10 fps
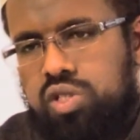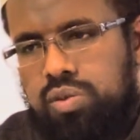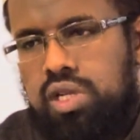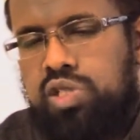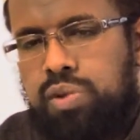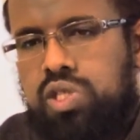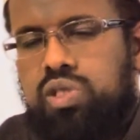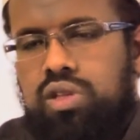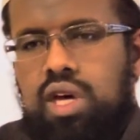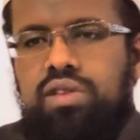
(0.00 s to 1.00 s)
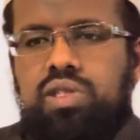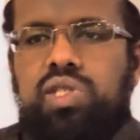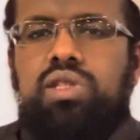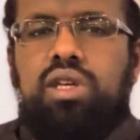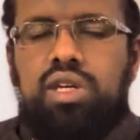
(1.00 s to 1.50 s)
Jibreel speaks to the
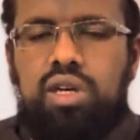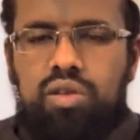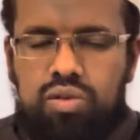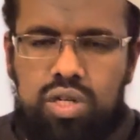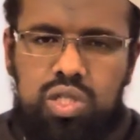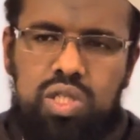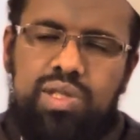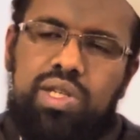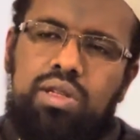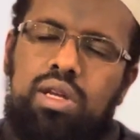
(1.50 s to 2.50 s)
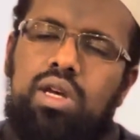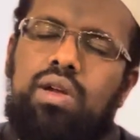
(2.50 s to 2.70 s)
others, the other angels, and